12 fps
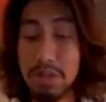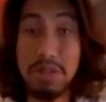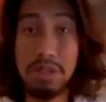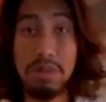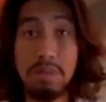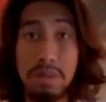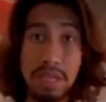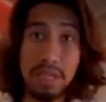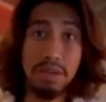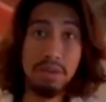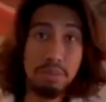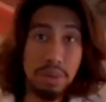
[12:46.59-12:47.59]
You could be meeting a
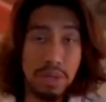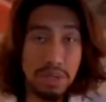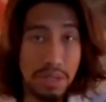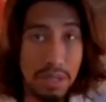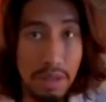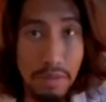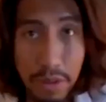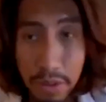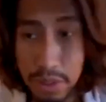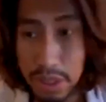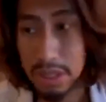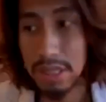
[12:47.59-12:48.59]
new person if you
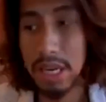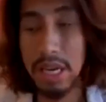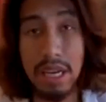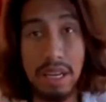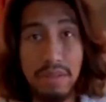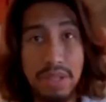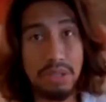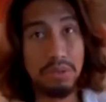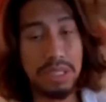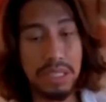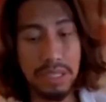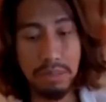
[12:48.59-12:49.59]
just
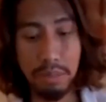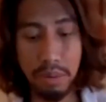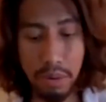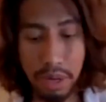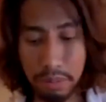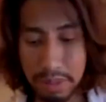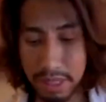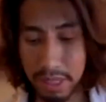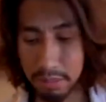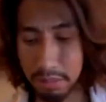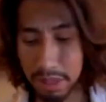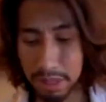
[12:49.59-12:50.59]
recently broke up with
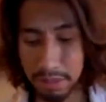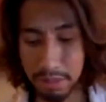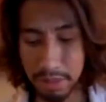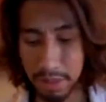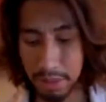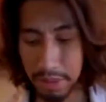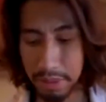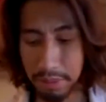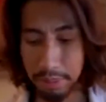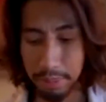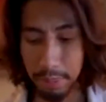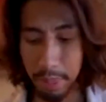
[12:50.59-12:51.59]
someone. Okay.
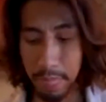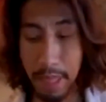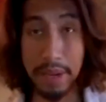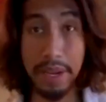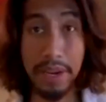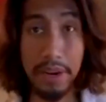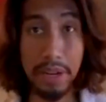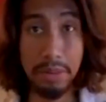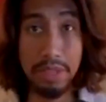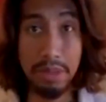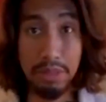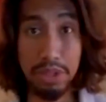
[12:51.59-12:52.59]
Then here comes
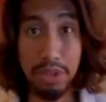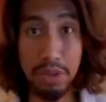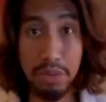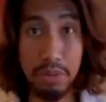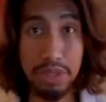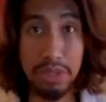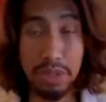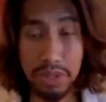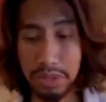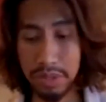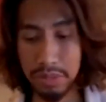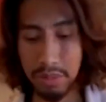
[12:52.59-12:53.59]
someone new, which is
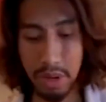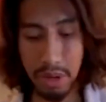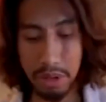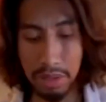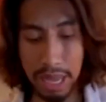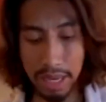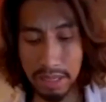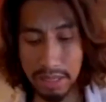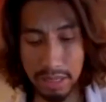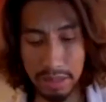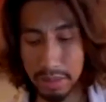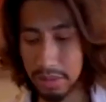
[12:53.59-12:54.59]
good. We all like it's a
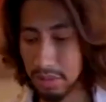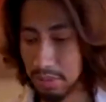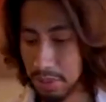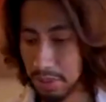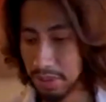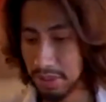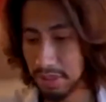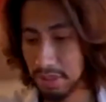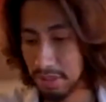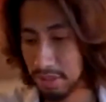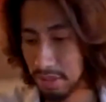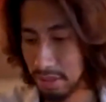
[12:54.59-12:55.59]
good new person.
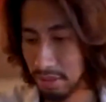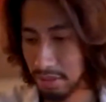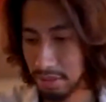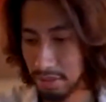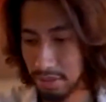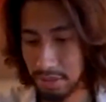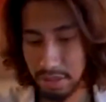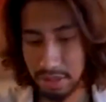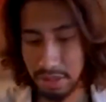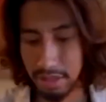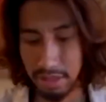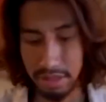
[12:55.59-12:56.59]
You know.
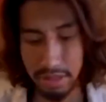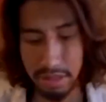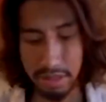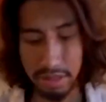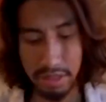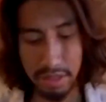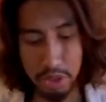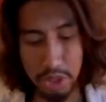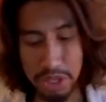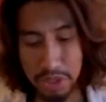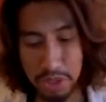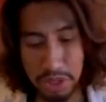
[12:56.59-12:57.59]
Gonna
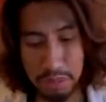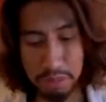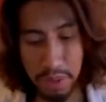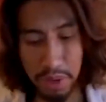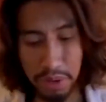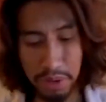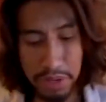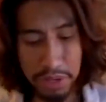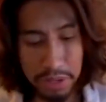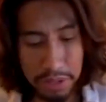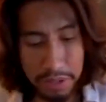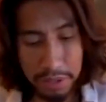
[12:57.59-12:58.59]
change that partner
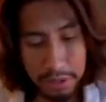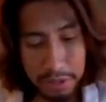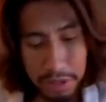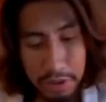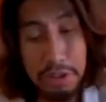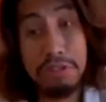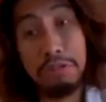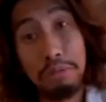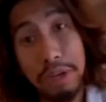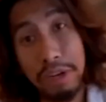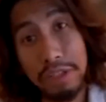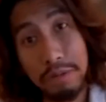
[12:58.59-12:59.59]
like your
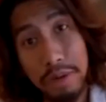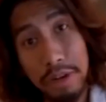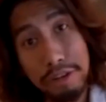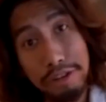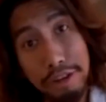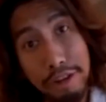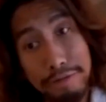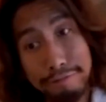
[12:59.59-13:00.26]
underwear. That's what I say.